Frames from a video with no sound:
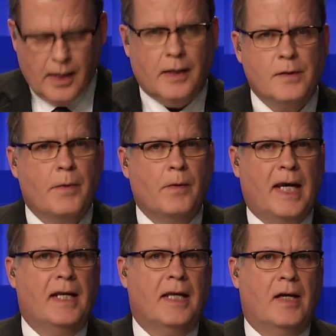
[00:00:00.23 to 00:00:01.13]
A
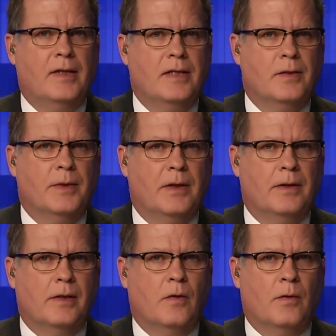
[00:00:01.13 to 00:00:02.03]
Spokane County
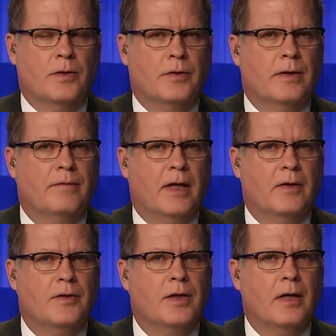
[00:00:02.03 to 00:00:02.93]
Superior Court jury
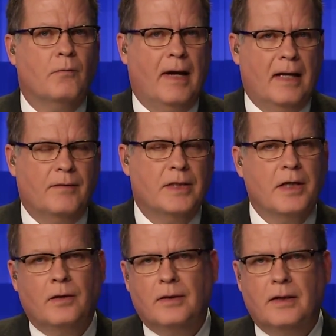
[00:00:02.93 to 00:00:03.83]
found John Radovich
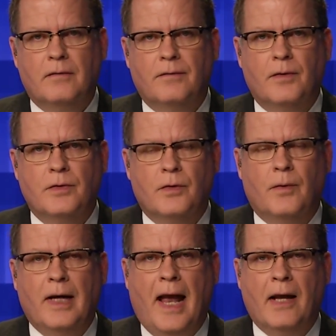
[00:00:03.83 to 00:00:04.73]
guilty of
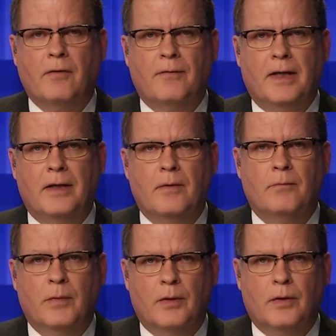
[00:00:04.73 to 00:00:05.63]
first-degree aggravated
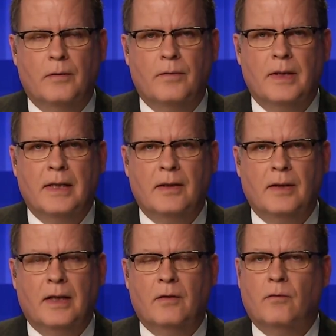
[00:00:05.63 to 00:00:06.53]
murder for the
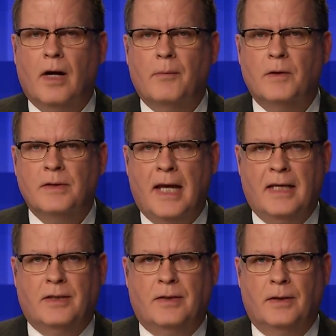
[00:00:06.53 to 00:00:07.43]
killing of Robert
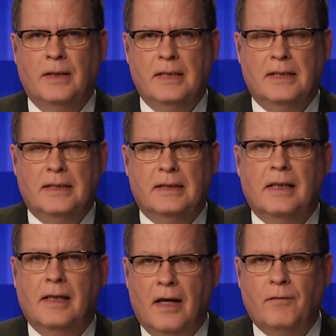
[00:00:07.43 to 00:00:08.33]
Tester,
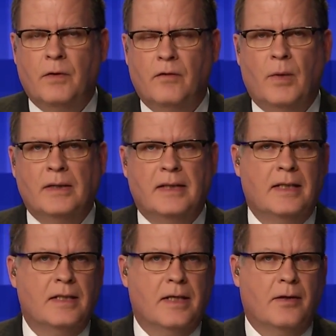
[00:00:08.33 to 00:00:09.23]
the nephew of
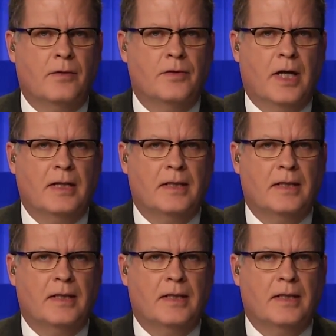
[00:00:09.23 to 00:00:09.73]
Montana Senator Jon